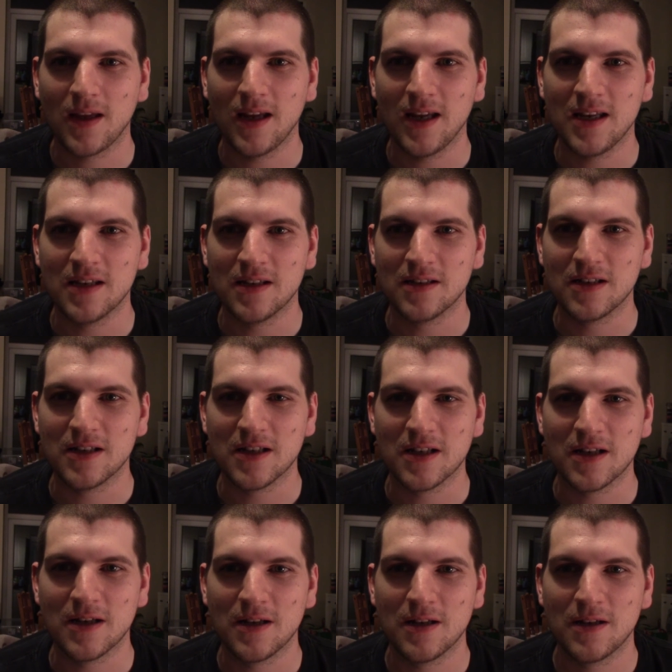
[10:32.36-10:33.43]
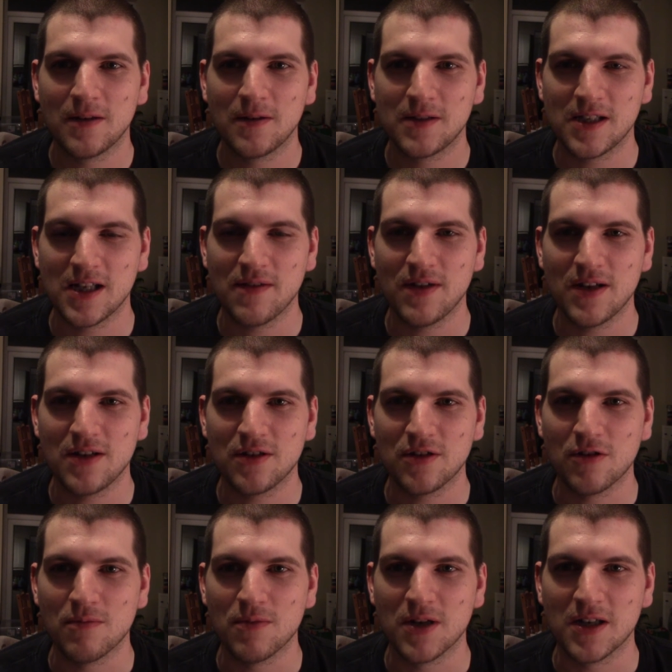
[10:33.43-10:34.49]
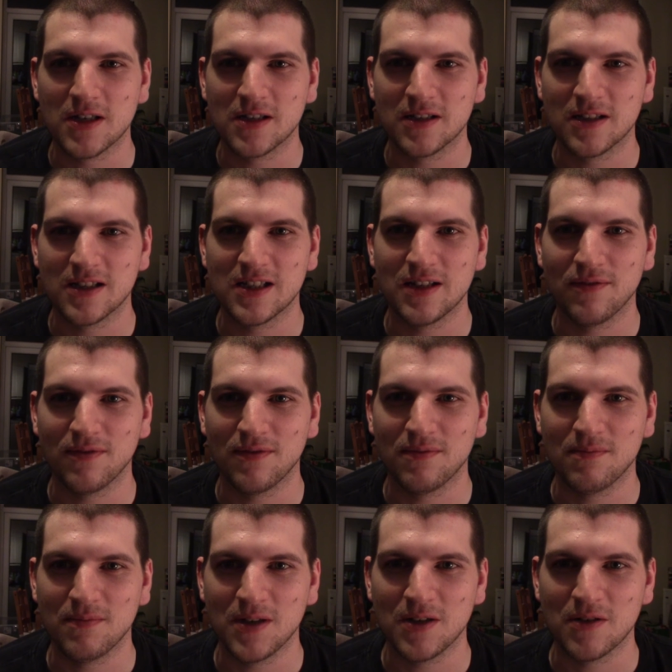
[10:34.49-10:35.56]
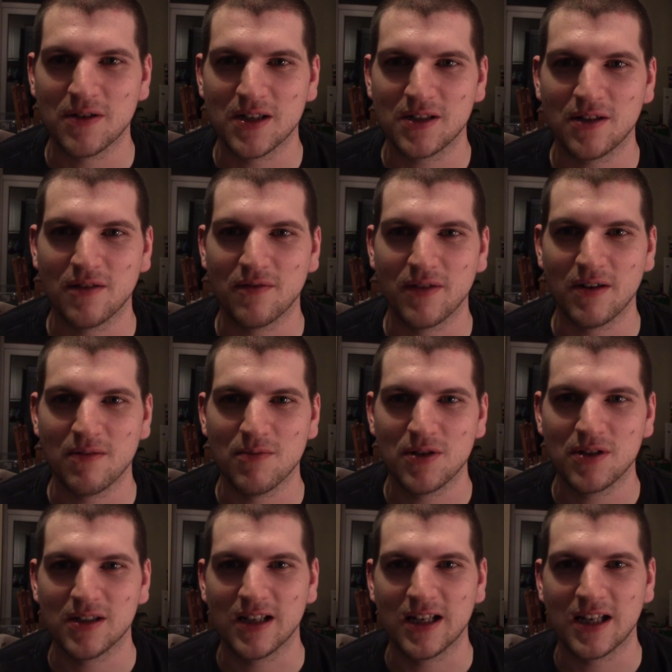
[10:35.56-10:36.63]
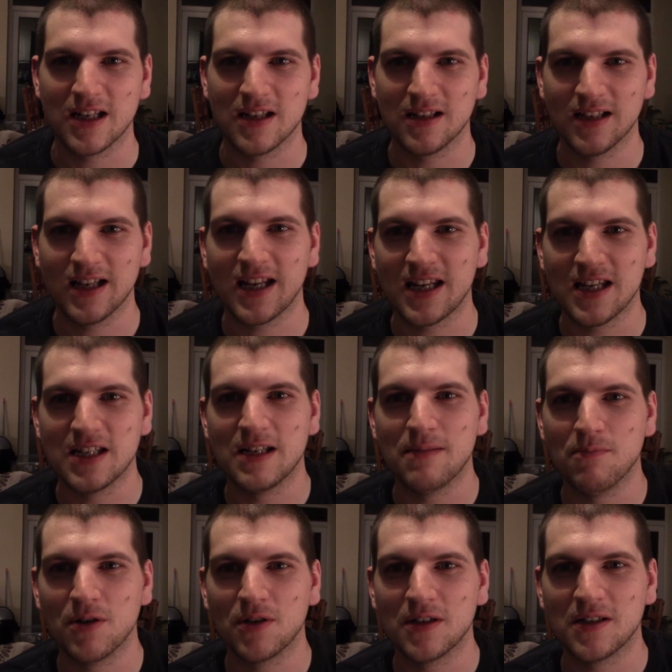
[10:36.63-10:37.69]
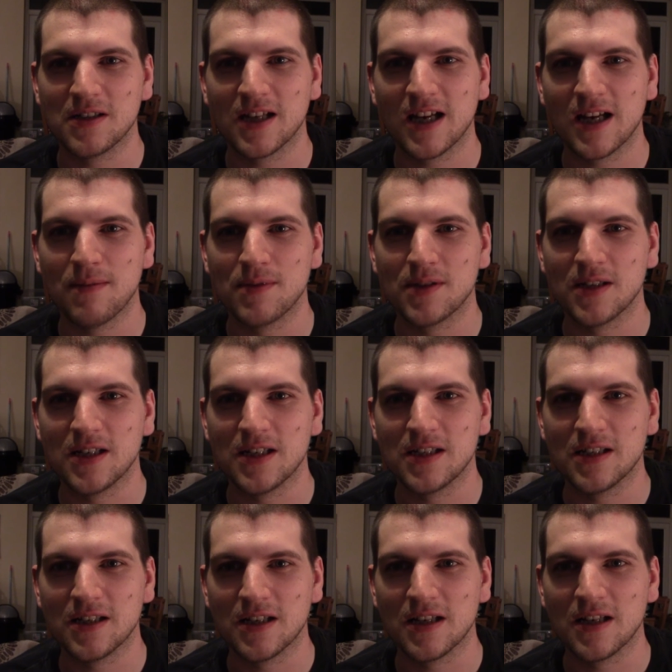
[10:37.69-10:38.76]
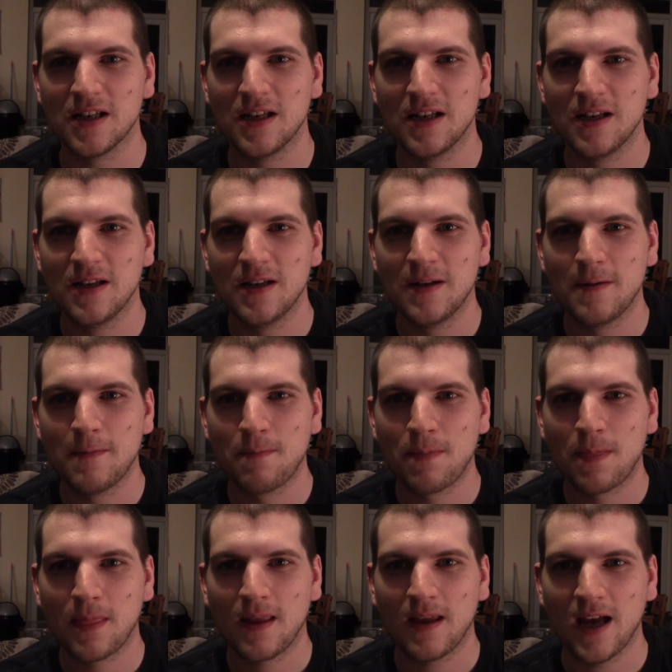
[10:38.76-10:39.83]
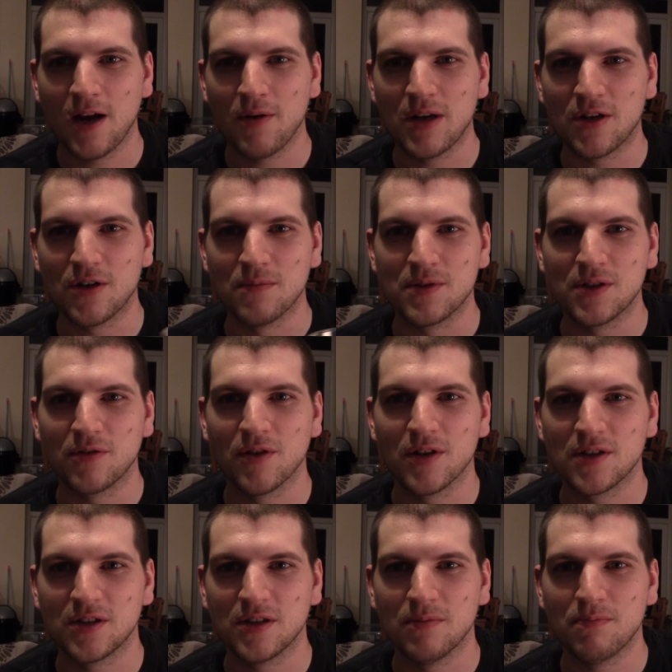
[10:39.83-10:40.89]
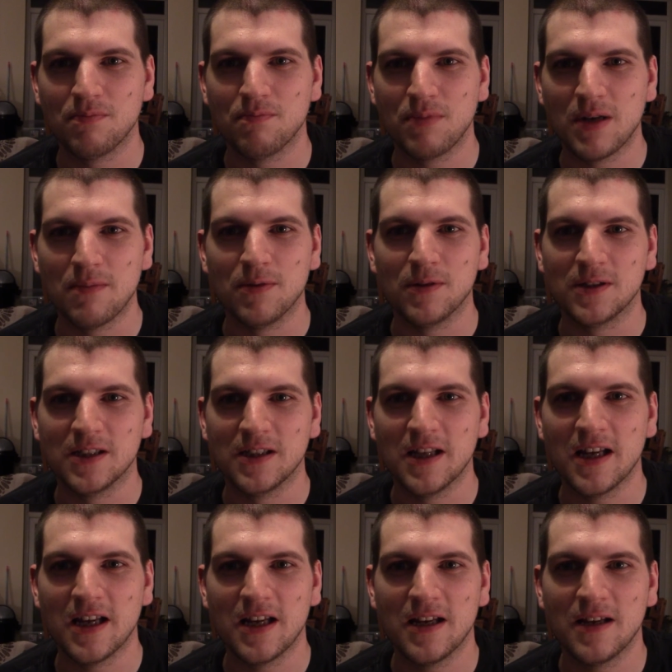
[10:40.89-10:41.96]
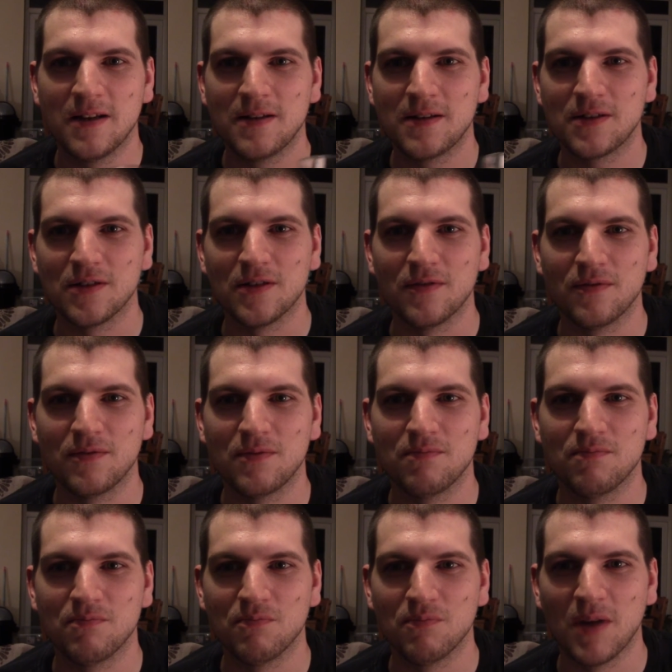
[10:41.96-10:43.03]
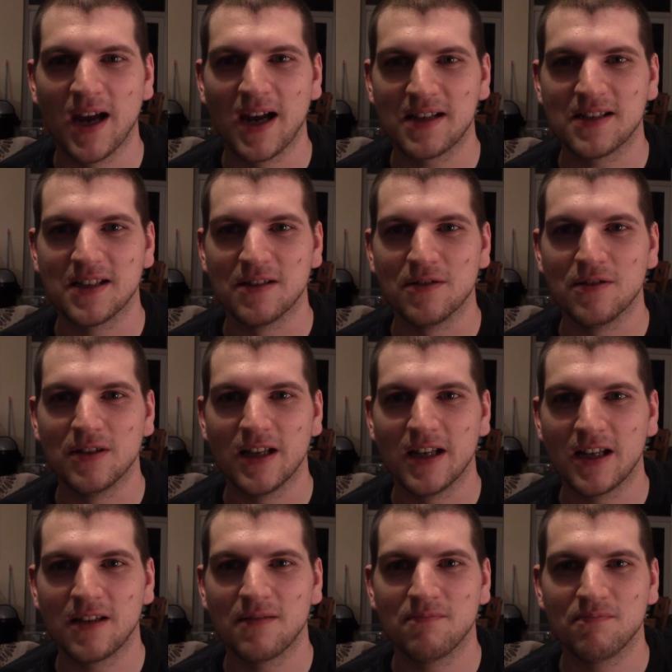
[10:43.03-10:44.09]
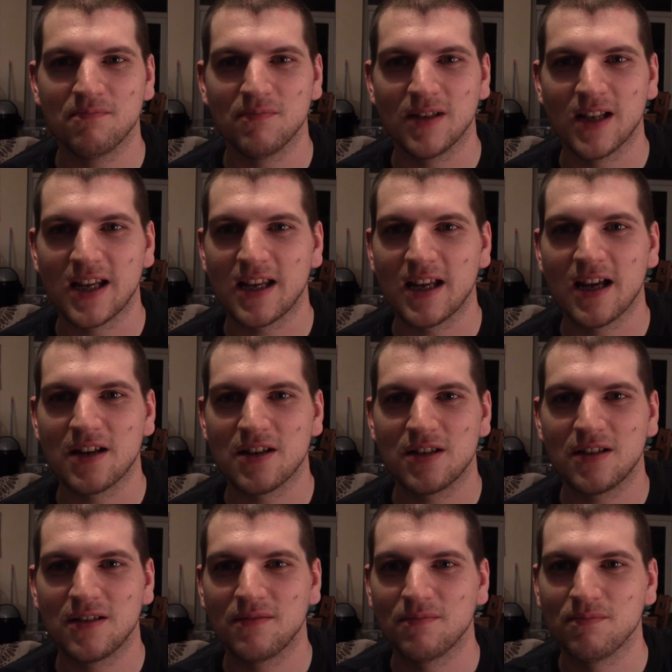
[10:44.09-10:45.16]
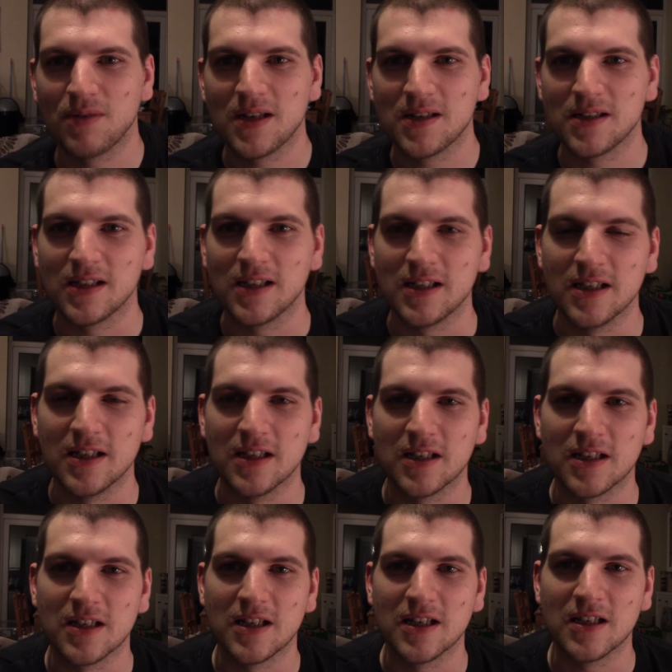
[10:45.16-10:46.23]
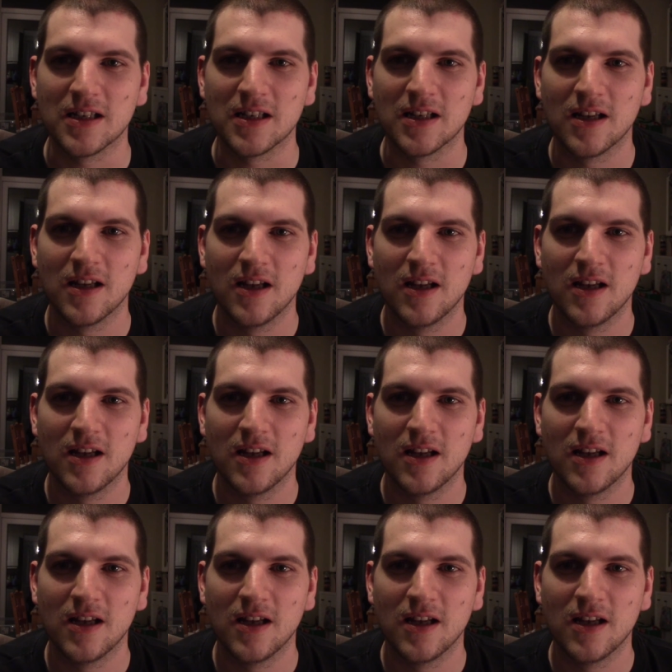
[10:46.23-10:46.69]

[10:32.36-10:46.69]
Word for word: in the uh, TV show. But it's as if you know it's got very much like like he's in modern times, and his uh, how he comes across to people today, sort of acting all like like Ash basically did in the, in the